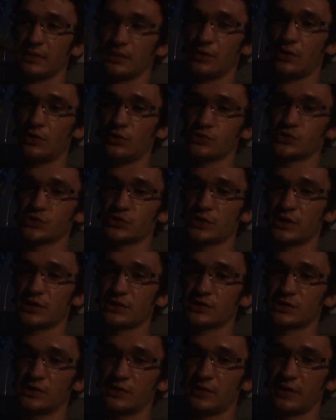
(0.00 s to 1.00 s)
Gold
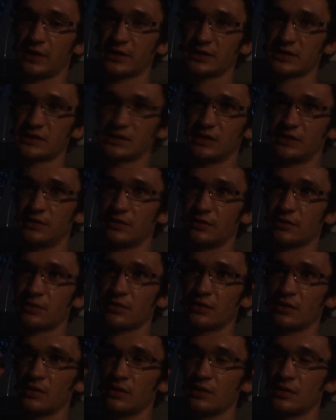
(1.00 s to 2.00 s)
strikes, you know, like I said, they're
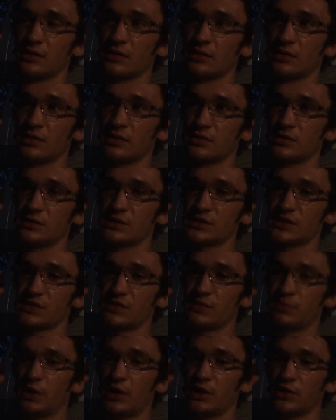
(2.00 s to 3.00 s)

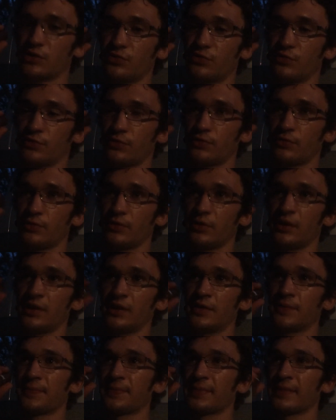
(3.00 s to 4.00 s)
$7 for
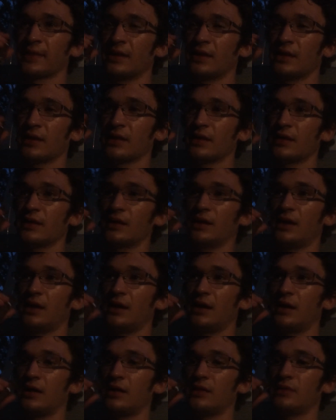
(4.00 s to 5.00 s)
3.
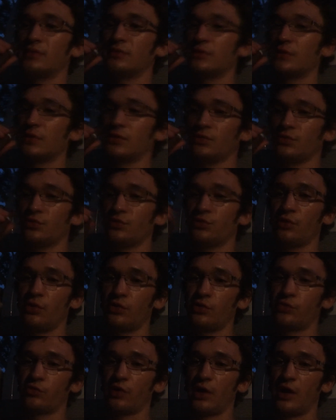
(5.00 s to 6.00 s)
And they're so
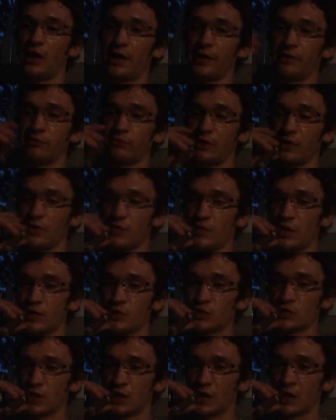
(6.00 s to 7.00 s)
dry, very, very
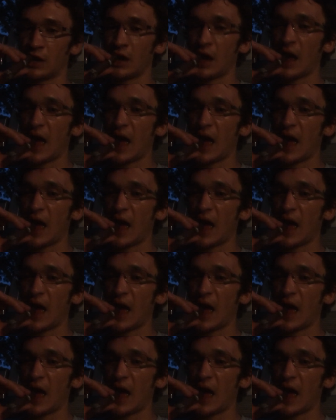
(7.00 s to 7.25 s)
dry.